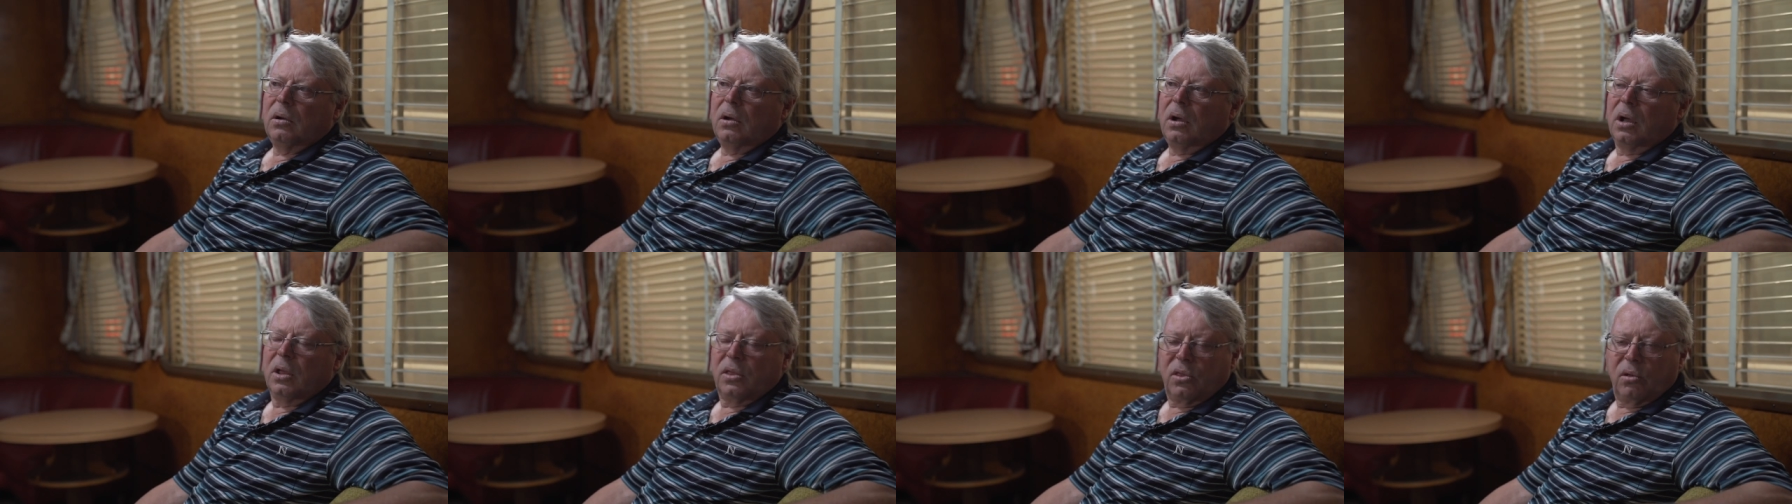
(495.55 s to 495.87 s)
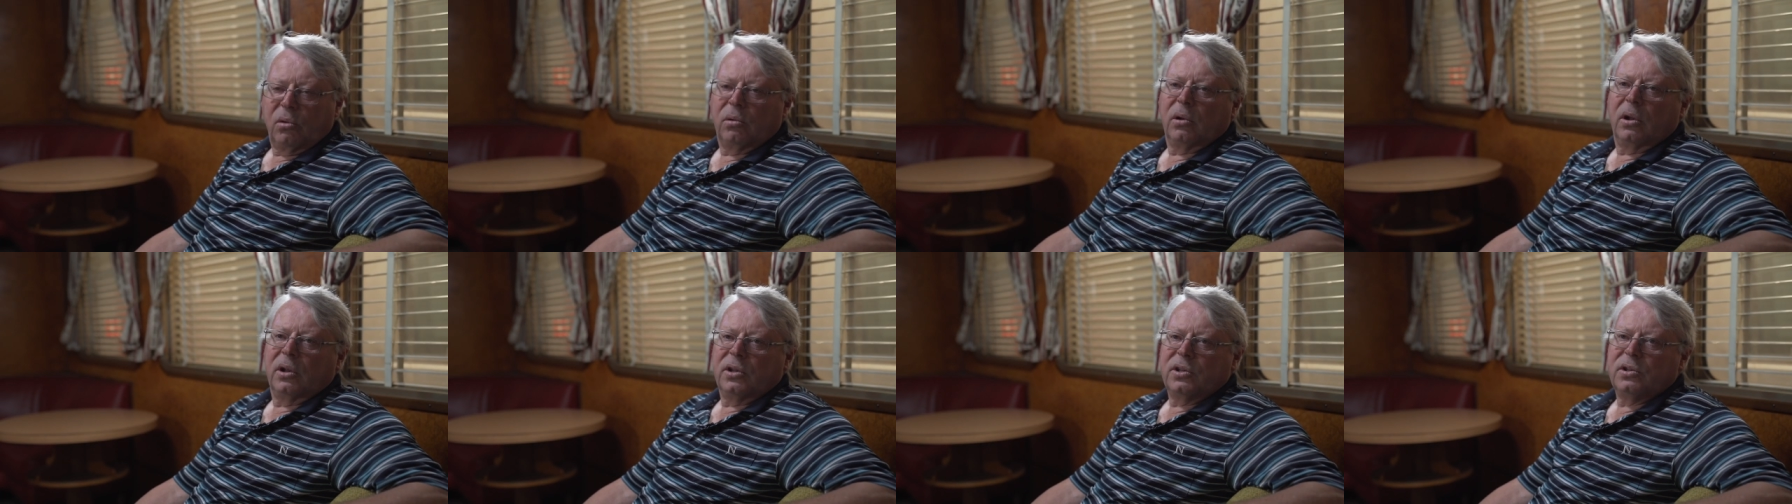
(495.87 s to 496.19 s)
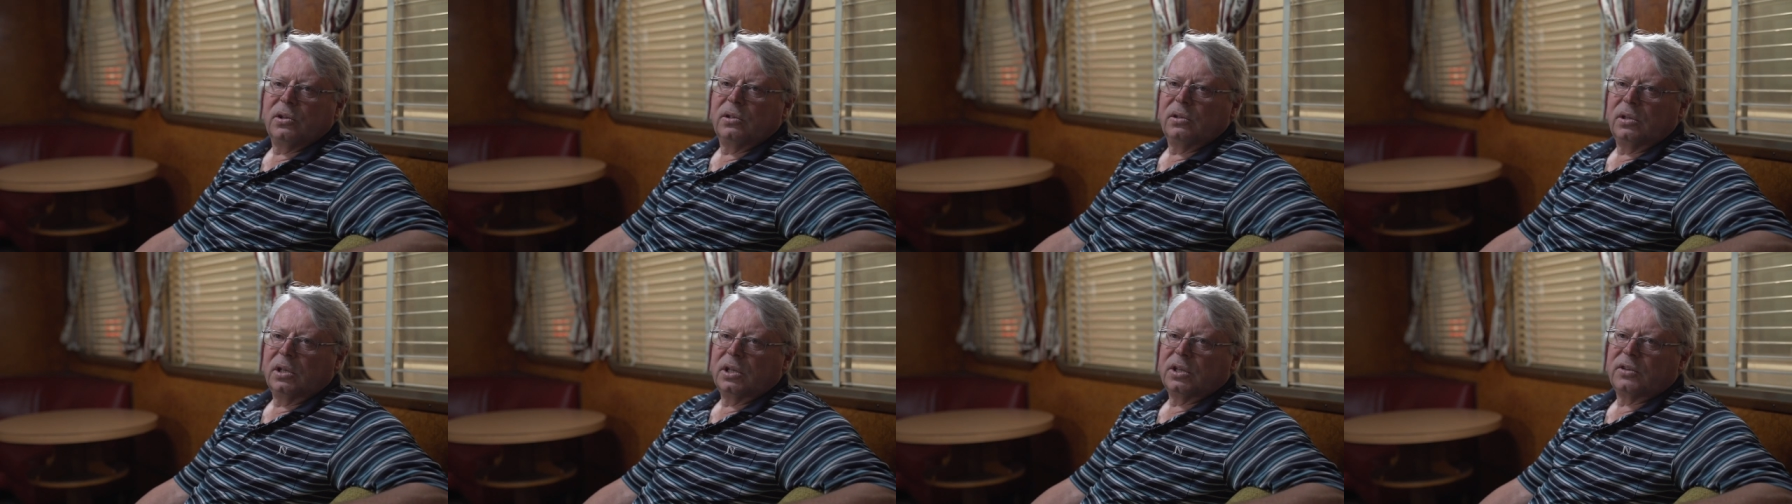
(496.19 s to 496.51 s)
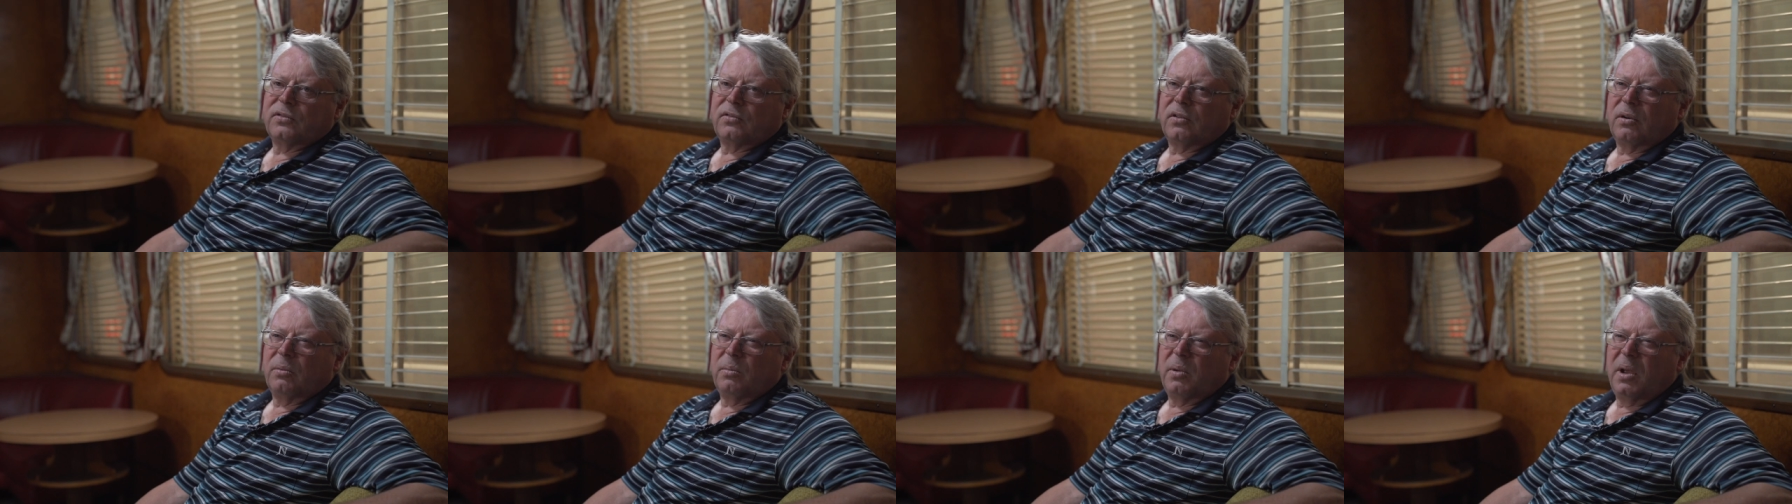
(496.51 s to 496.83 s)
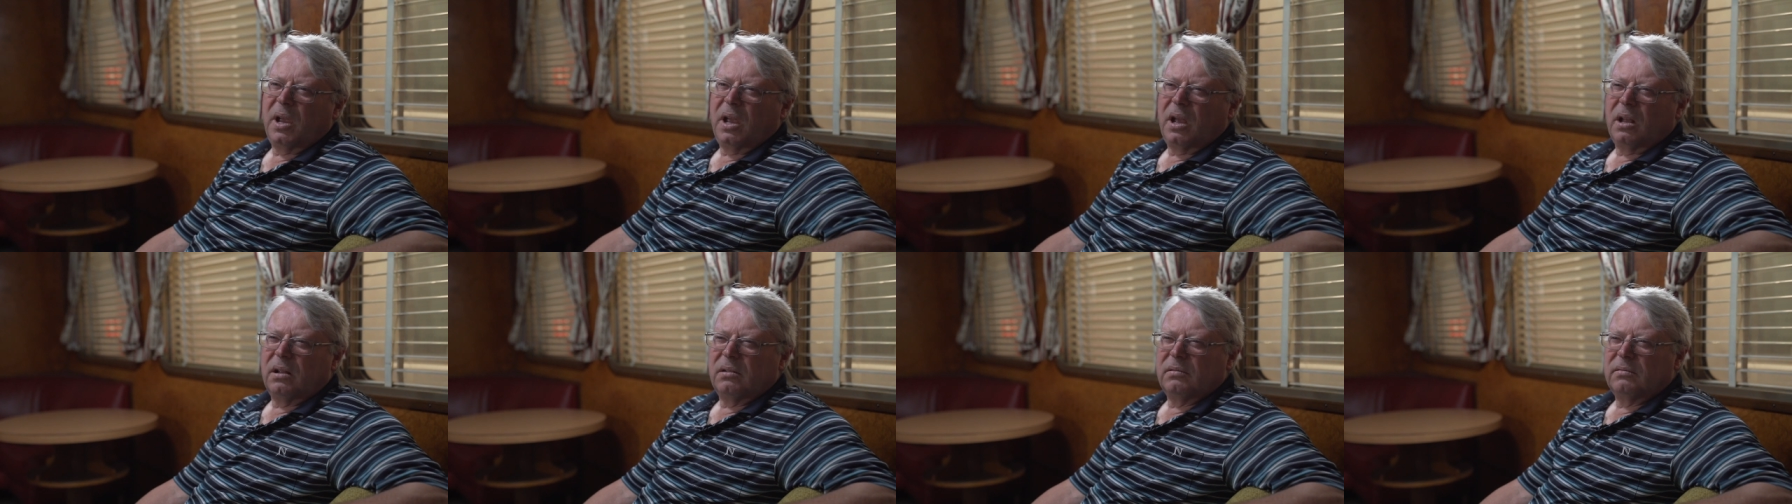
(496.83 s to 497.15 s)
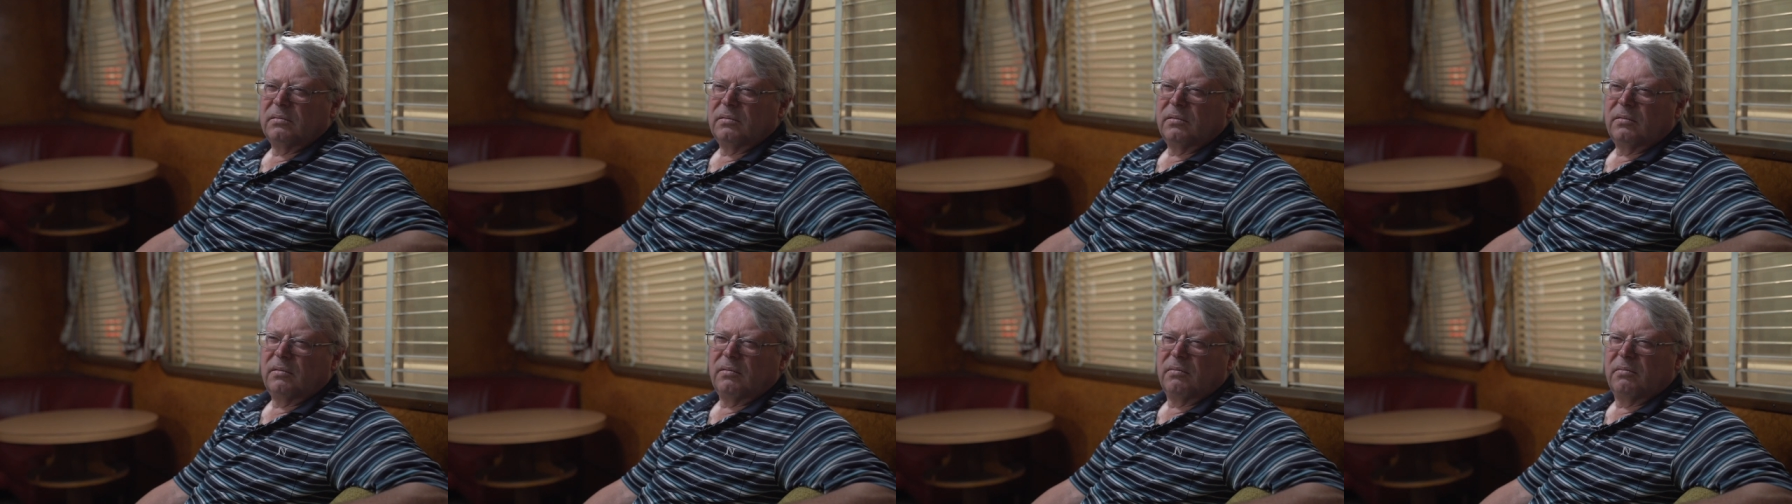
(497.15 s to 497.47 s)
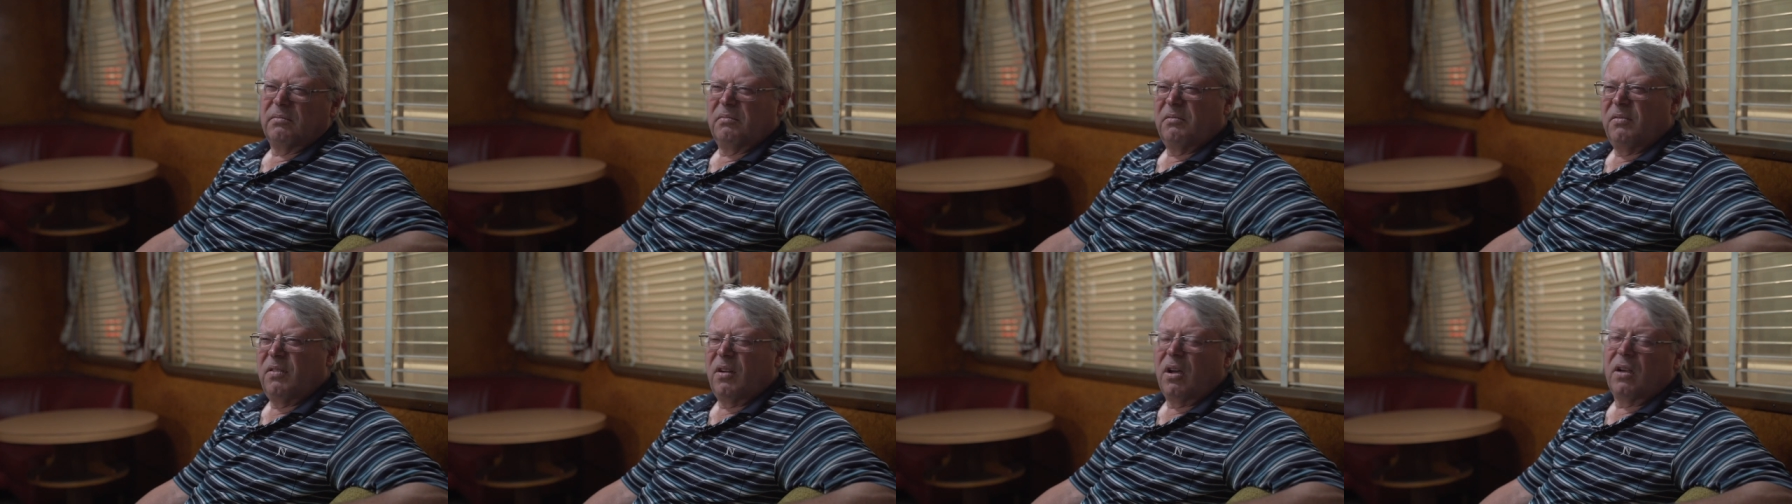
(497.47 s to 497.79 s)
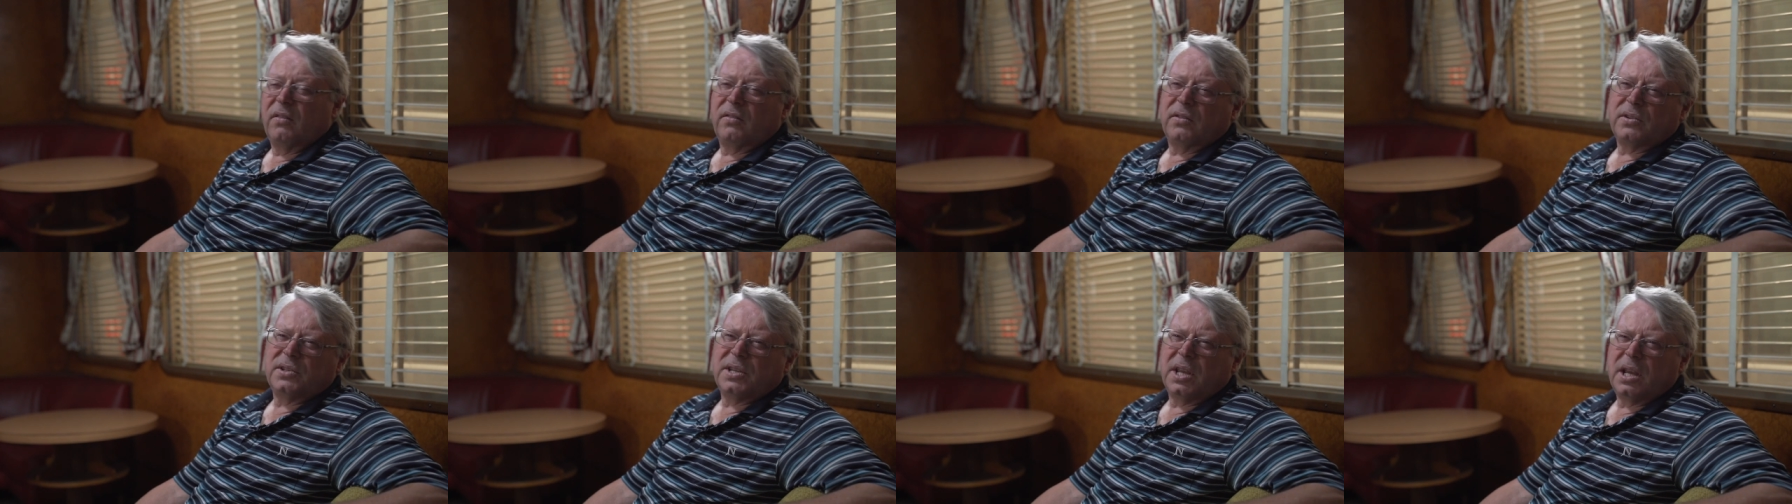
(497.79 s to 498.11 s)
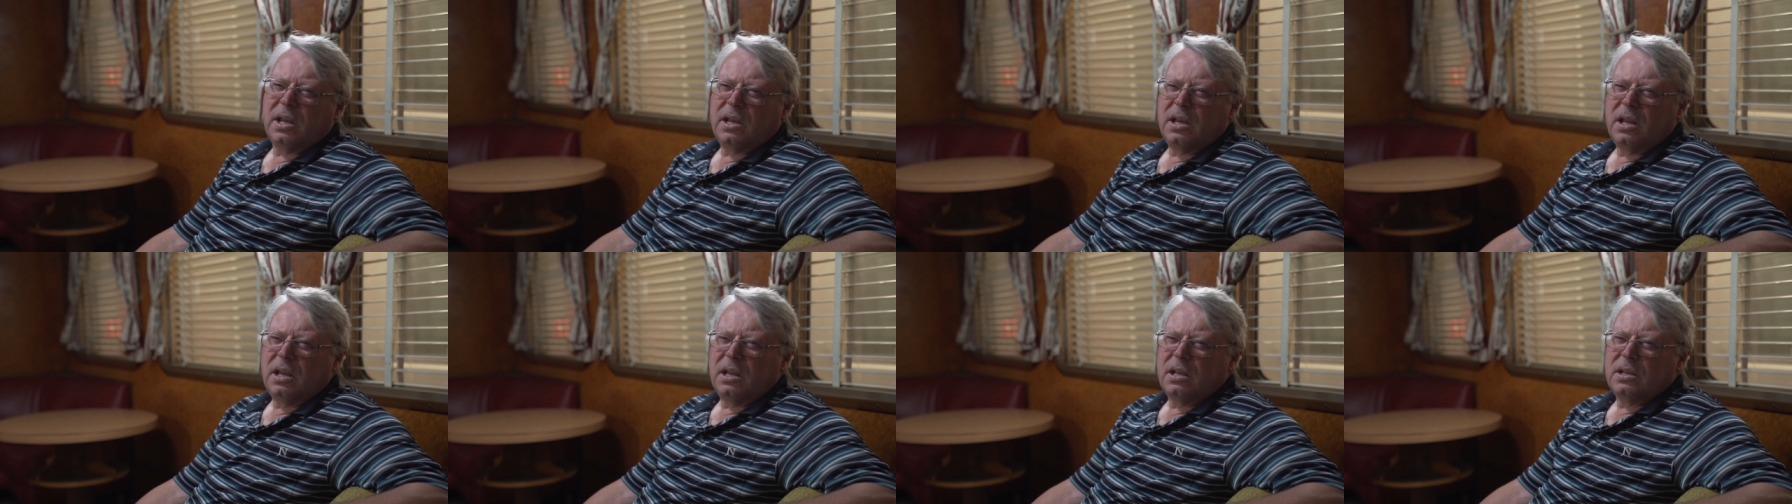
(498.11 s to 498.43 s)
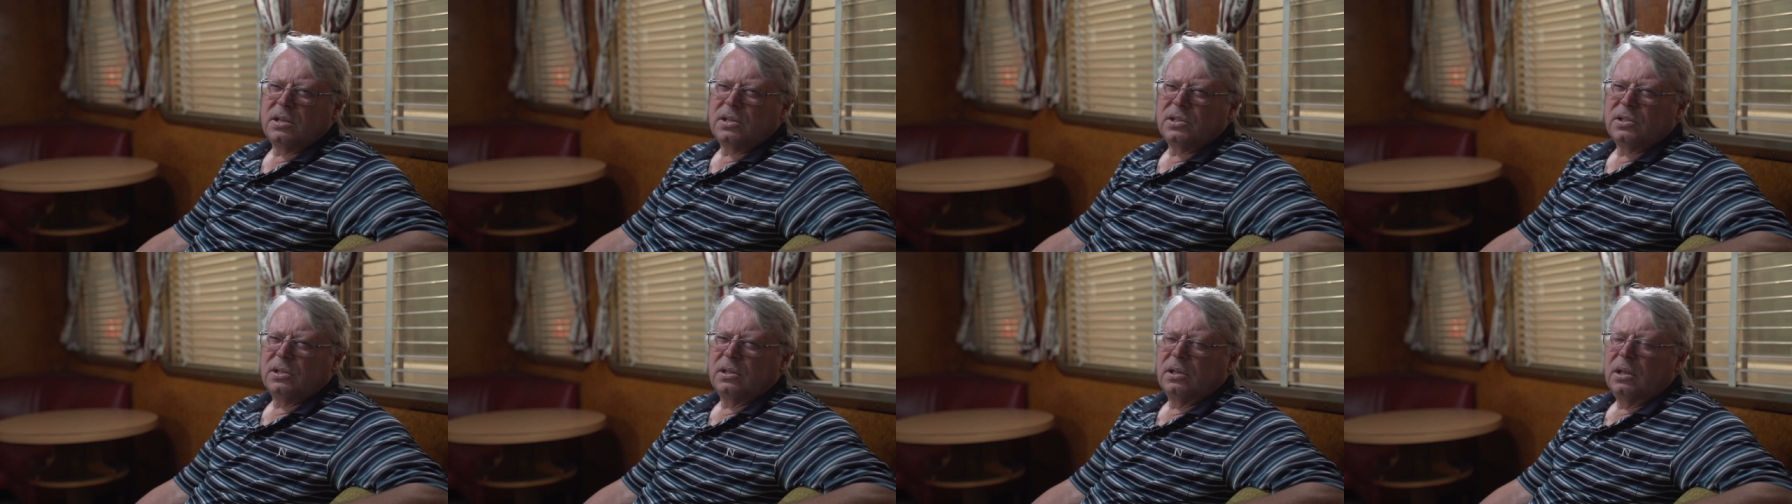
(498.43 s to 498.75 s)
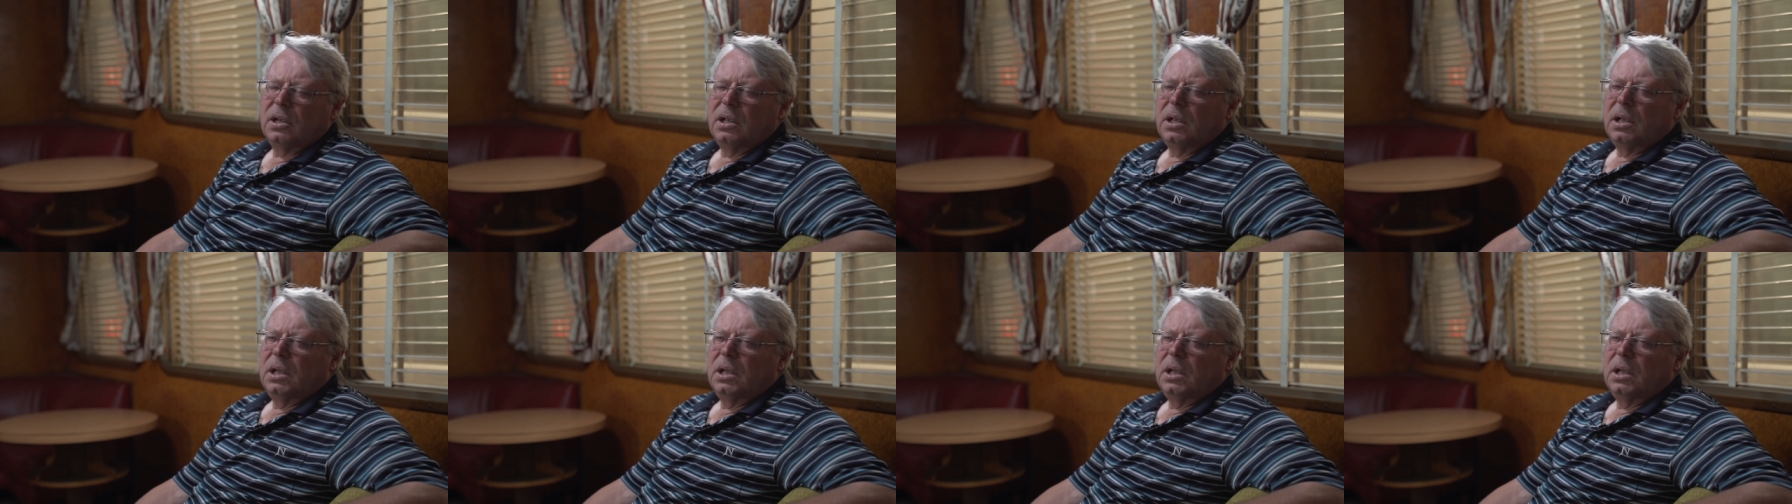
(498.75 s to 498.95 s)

I thought I'd do this for about five or 10 years.